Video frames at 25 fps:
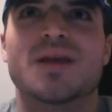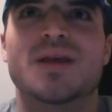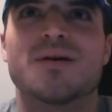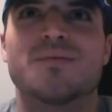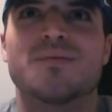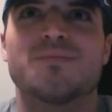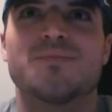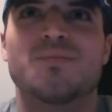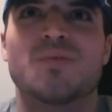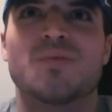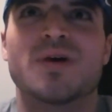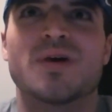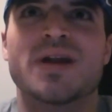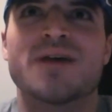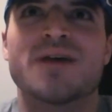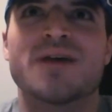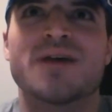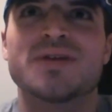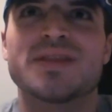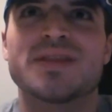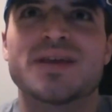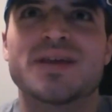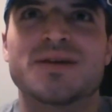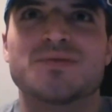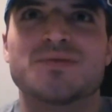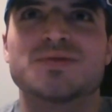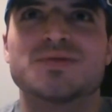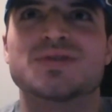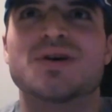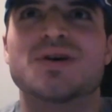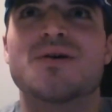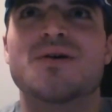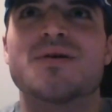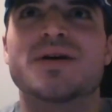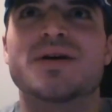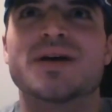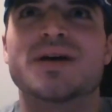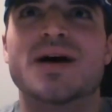when everything was
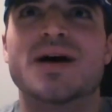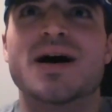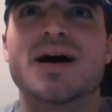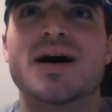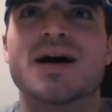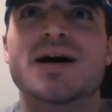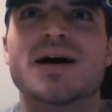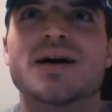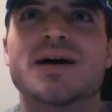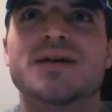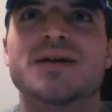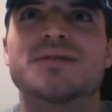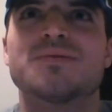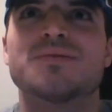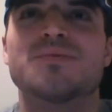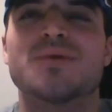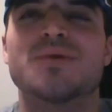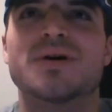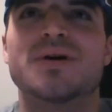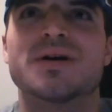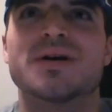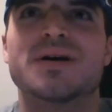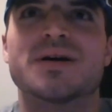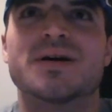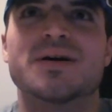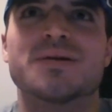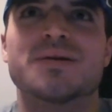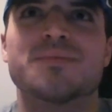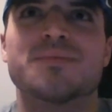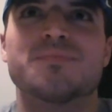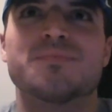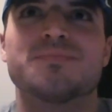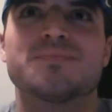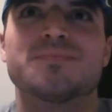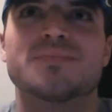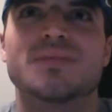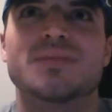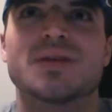going on where,
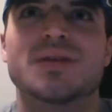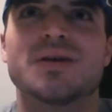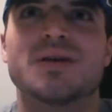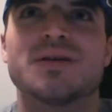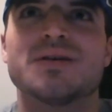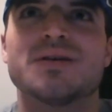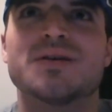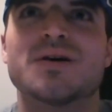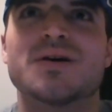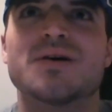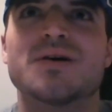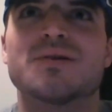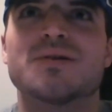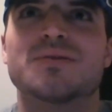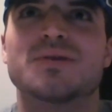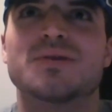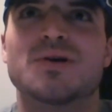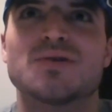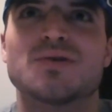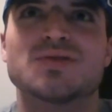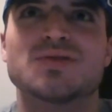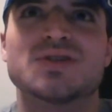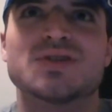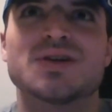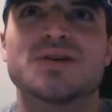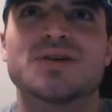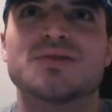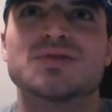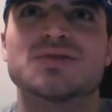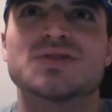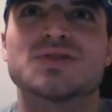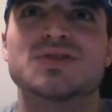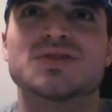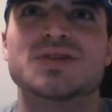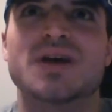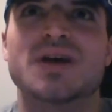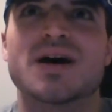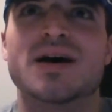you know, Coach Eagle
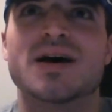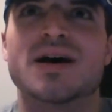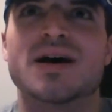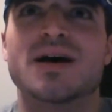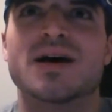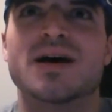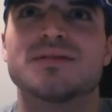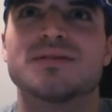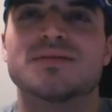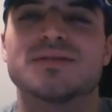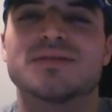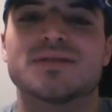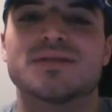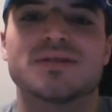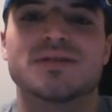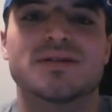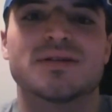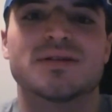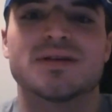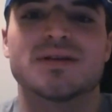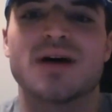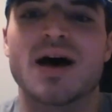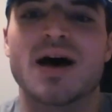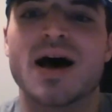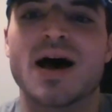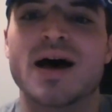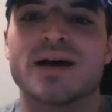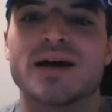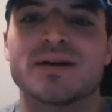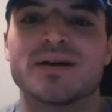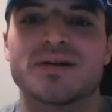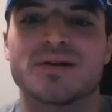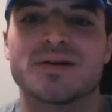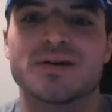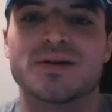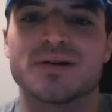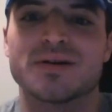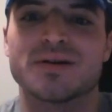just got
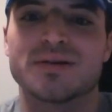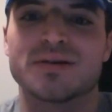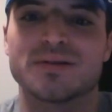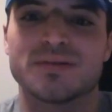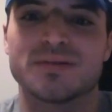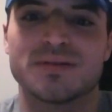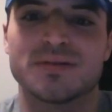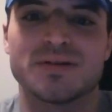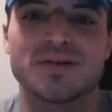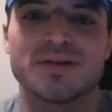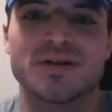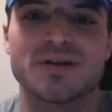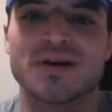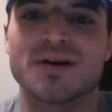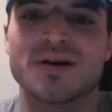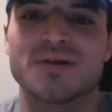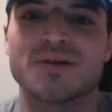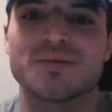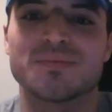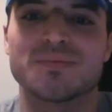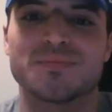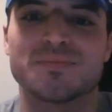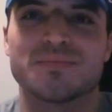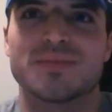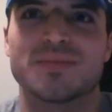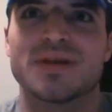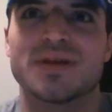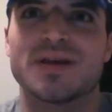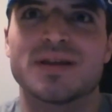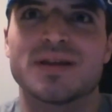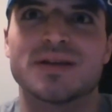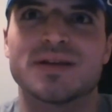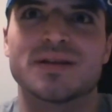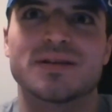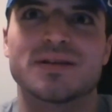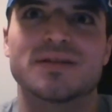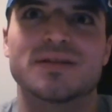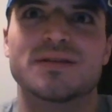hired, you know,
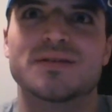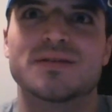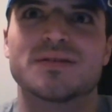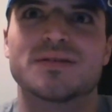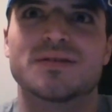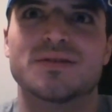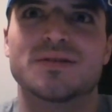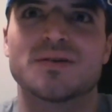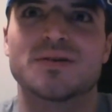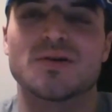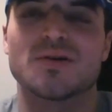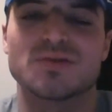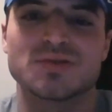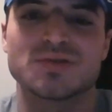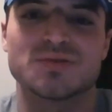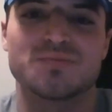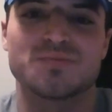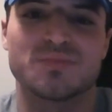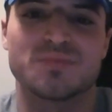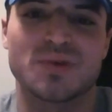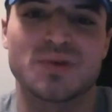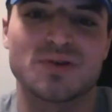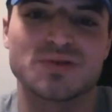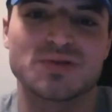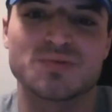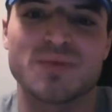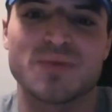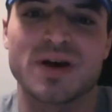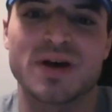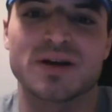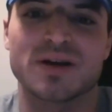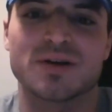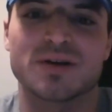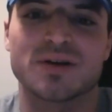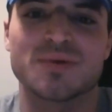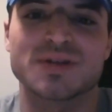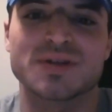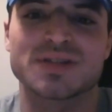and Coach
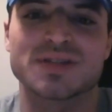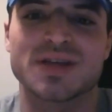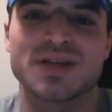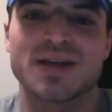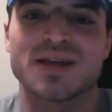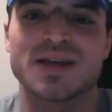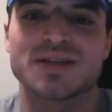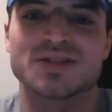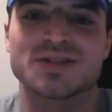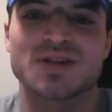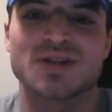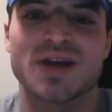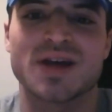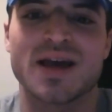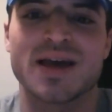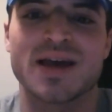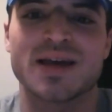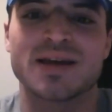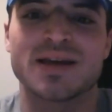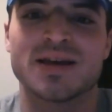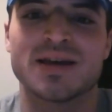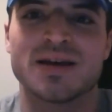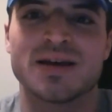Becker went to HK